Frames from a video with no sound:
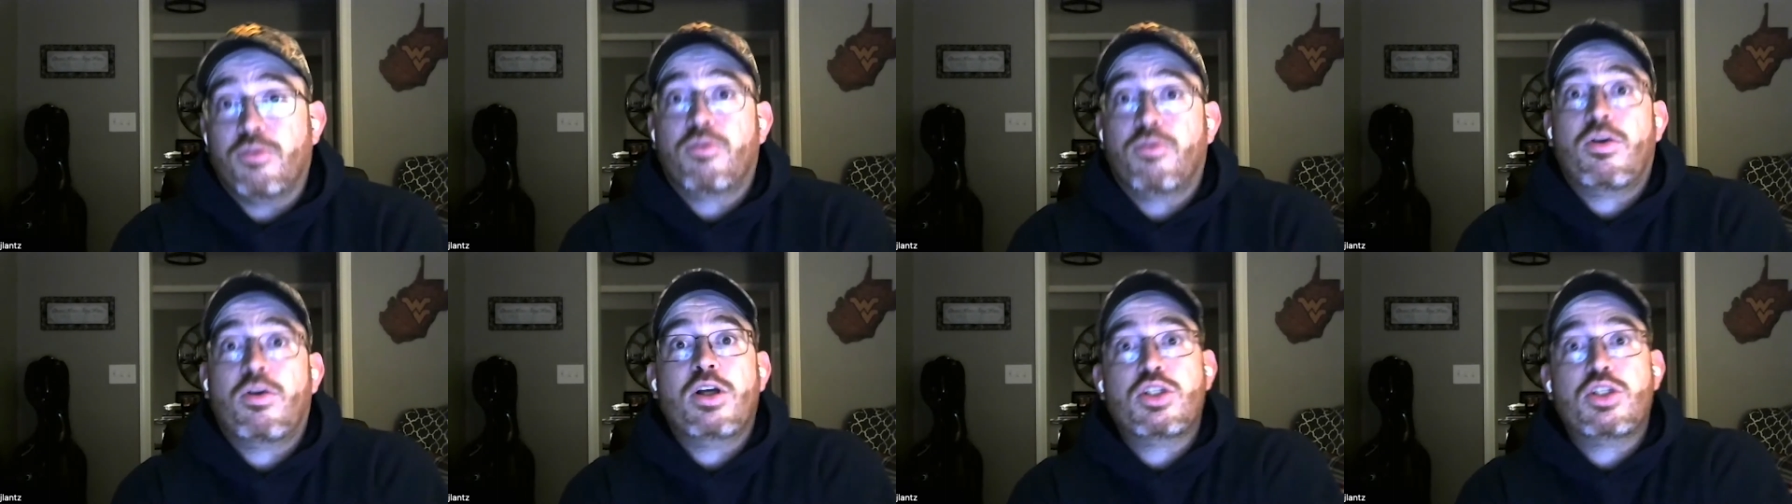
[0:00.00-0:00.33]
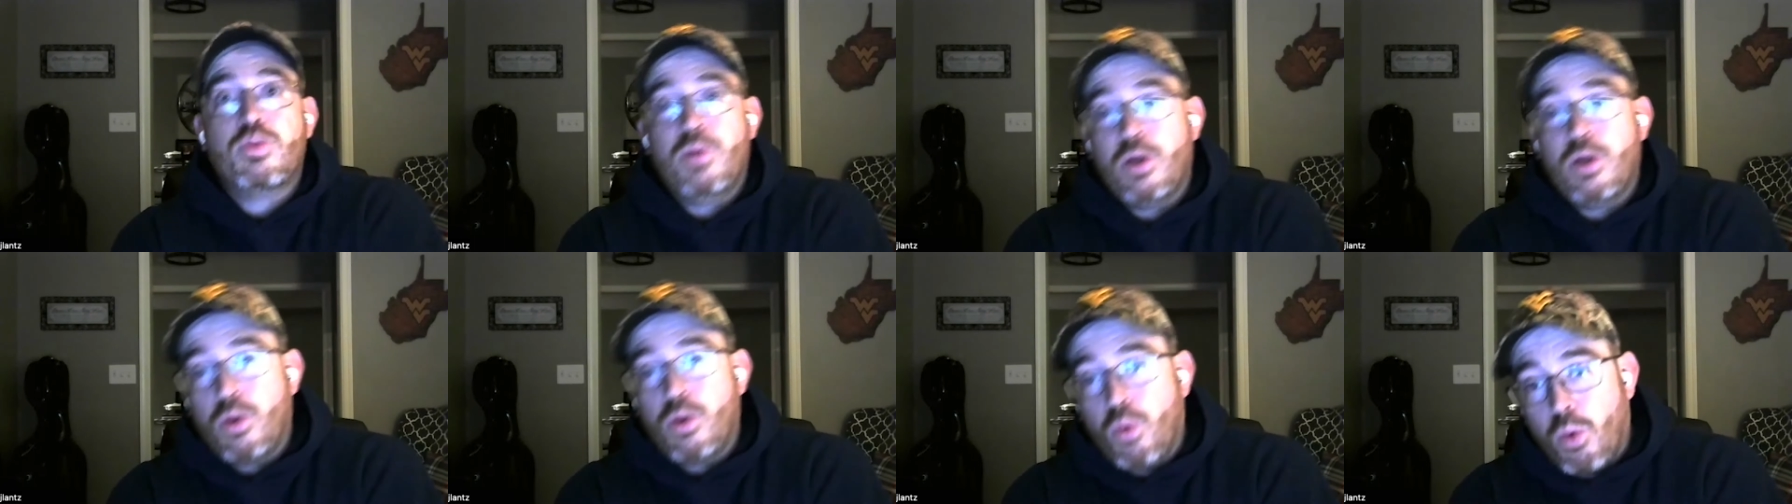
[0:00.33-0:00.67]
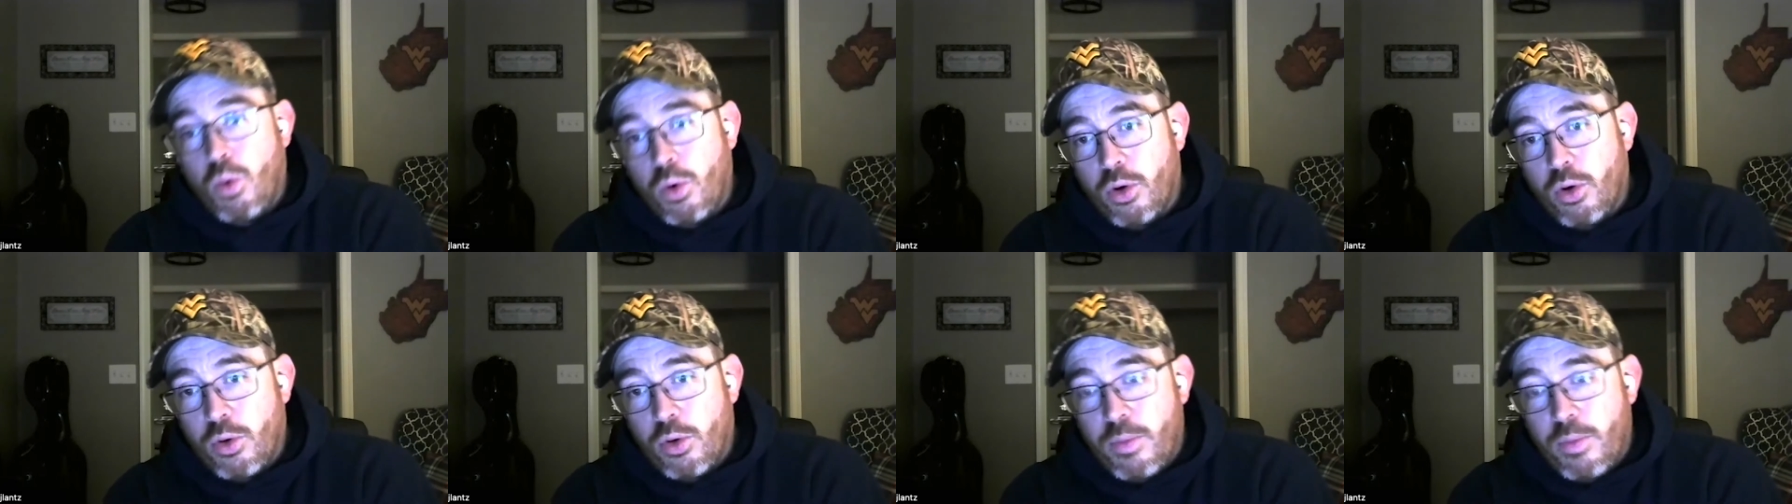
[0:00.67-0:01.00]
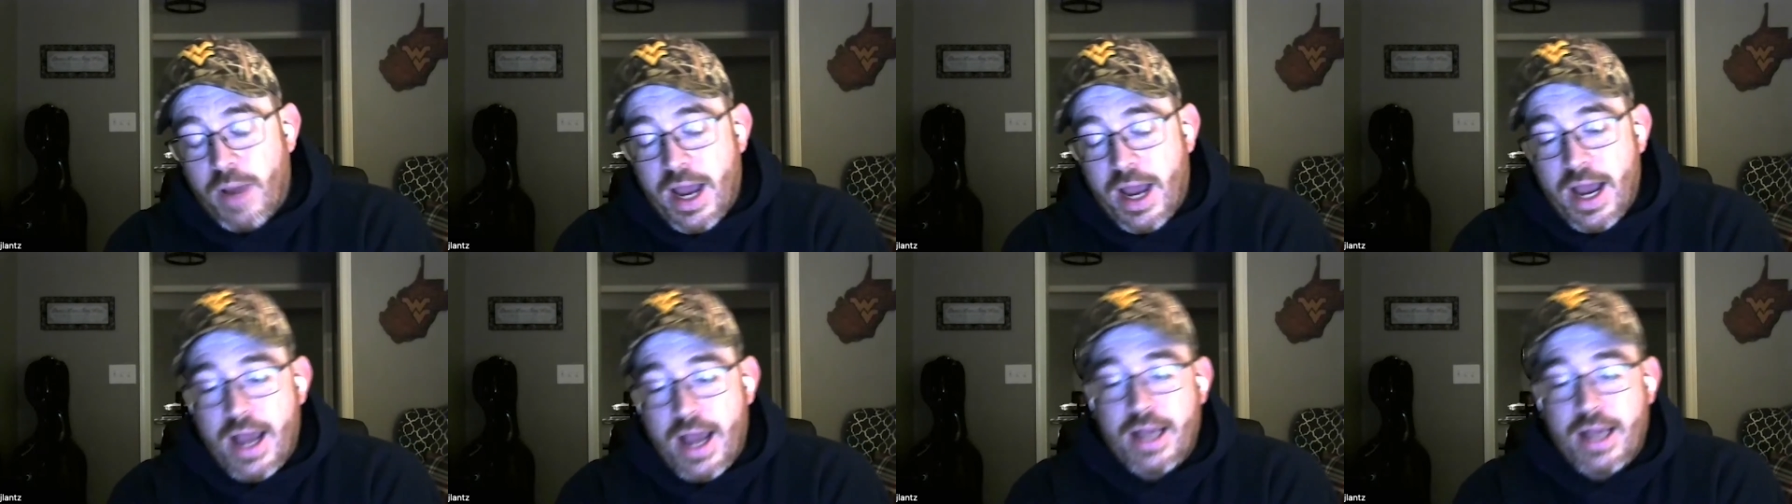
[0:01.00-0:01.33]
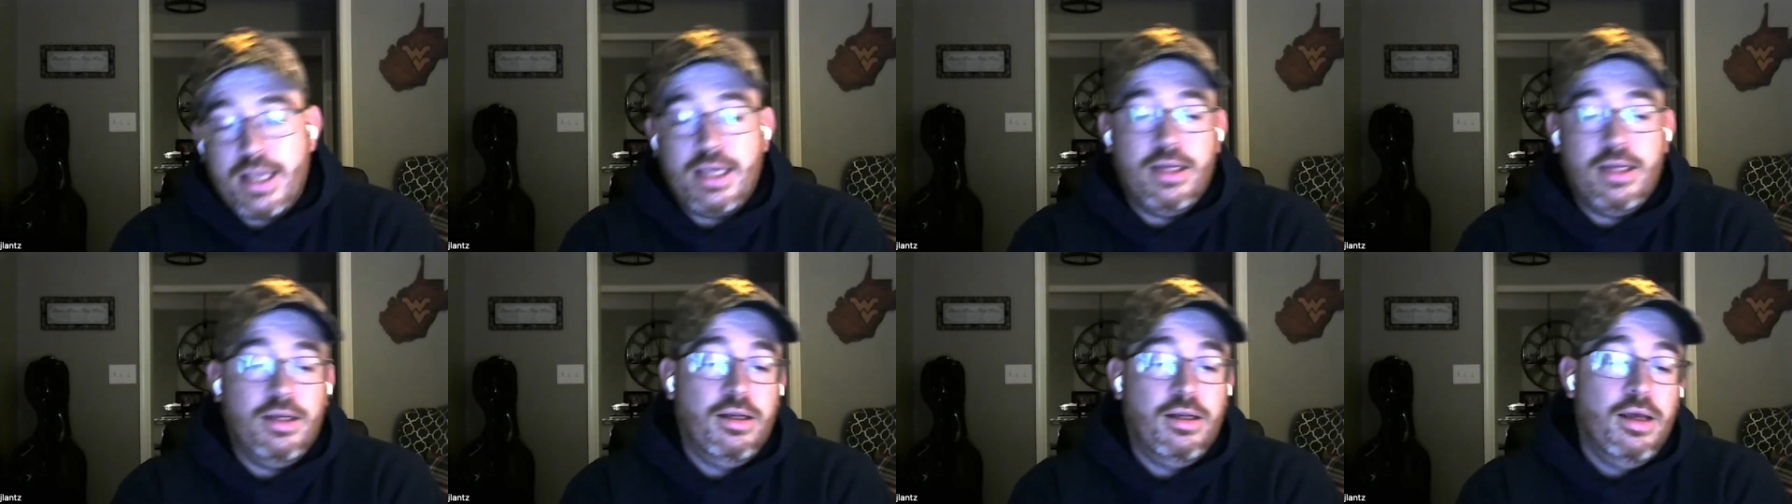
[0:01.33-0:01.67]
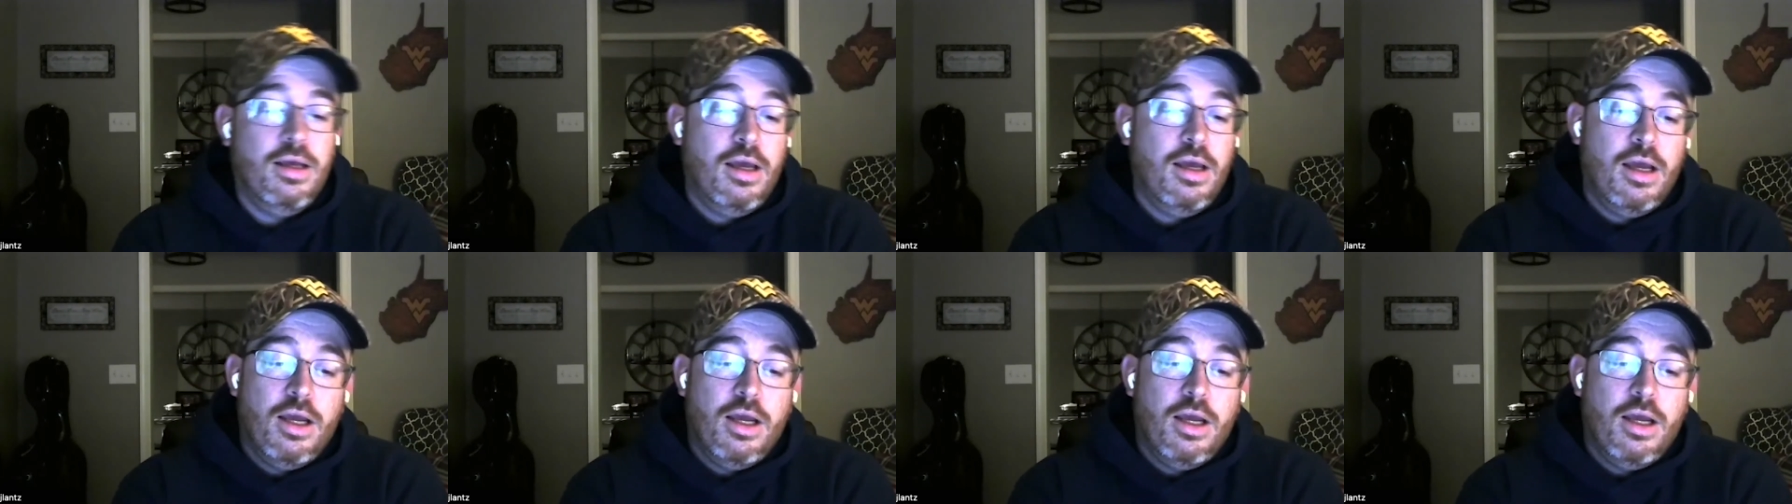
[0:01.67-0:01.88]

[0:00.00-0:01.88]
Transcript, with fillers: freshman quarterback and